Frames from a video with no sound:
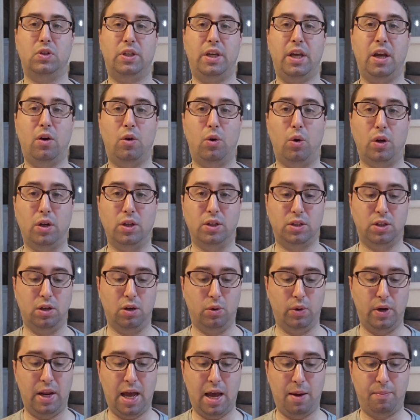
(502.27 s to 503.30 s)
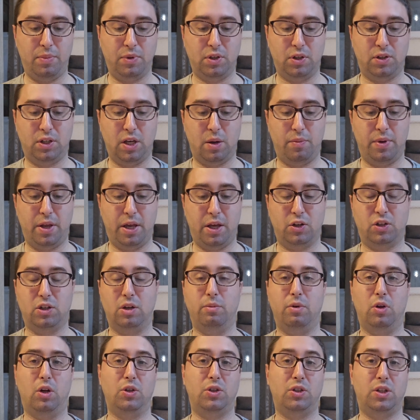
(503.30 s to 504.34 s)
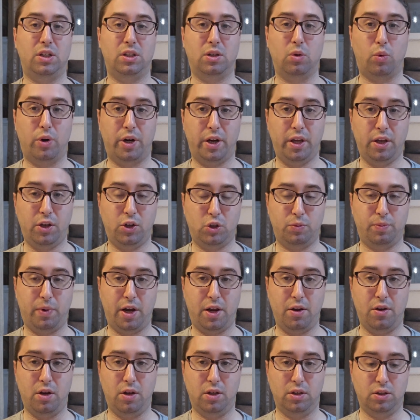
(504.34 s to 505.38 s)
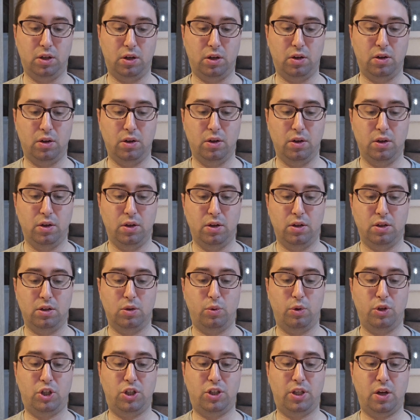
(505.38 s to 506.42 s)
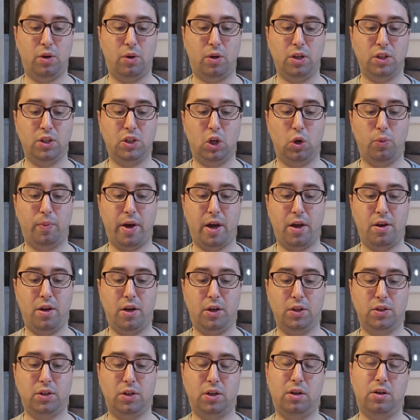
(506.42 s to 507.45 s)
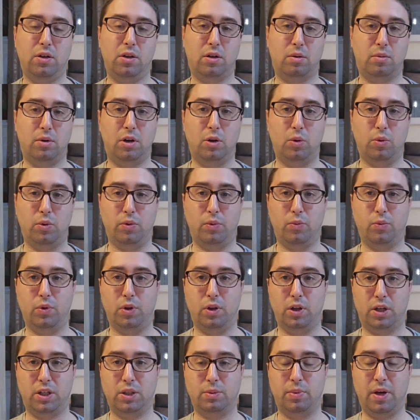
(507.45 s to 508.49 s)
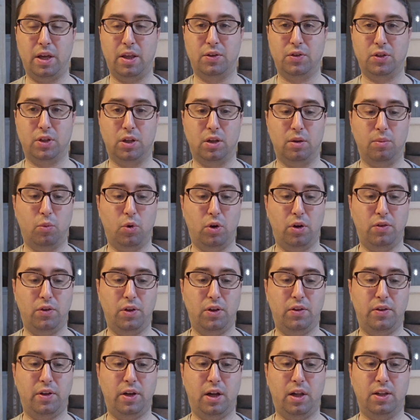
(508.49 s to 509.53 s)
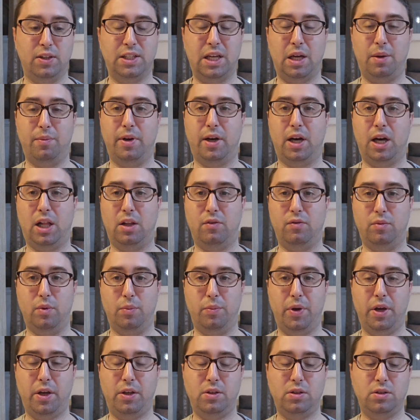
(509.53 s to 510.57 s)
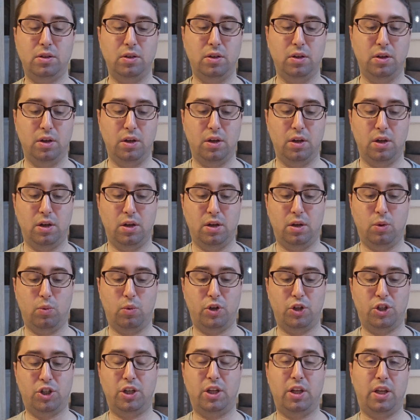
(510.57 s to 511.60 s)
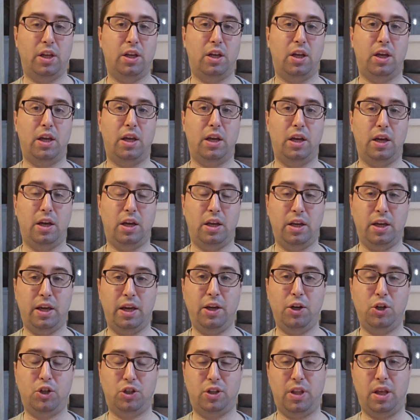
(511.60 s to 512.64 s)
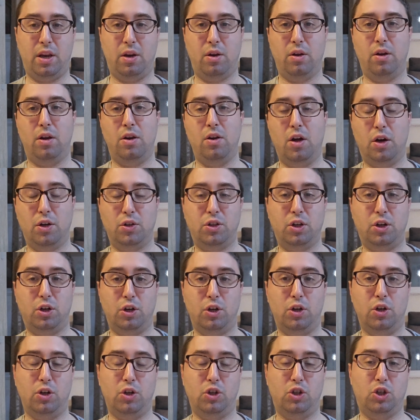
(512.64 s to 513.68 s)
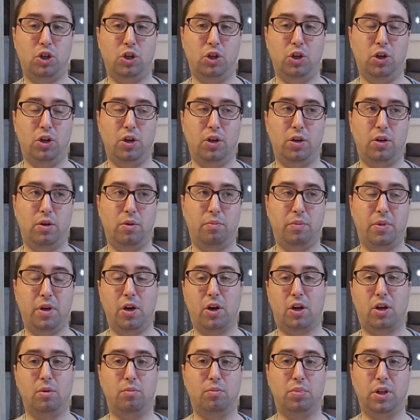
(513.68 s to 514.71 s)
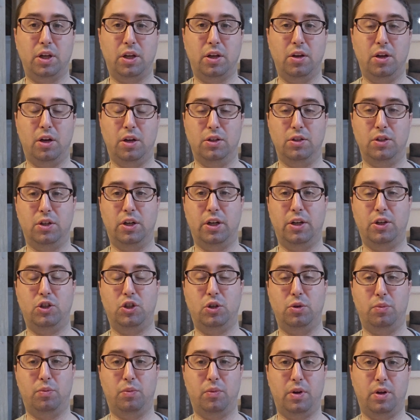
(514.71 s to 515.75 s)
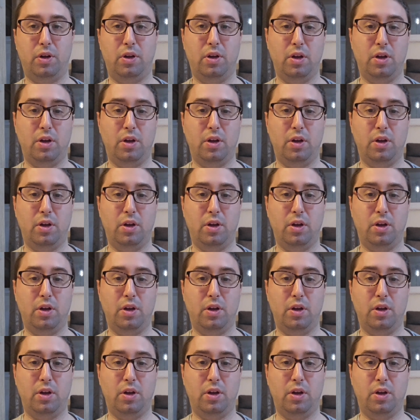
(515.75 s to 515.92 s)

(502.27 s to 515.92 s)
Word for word: here also, it happens to say Bnei Yishel, but also says the word Ish by Nazir. So we should say also by a nazir, like we will, explain this a little more in detail on Samach Aleph and Beis. We should in, in each that nazir should be a complete nazir. He should